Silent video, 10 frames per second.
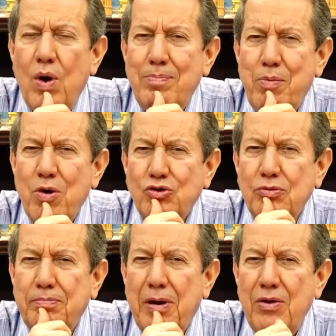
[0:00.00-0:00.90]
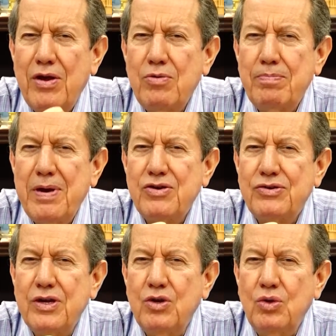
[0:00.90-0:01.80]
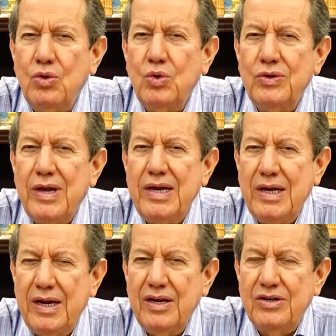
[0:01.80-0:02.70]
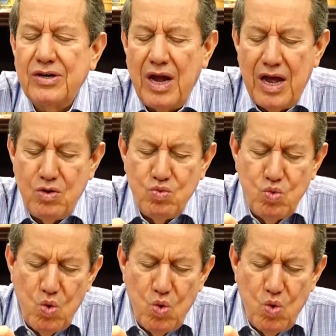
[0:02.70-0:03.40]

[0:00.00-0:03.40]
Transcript: The Apostle Paul was a man who persecuted the church.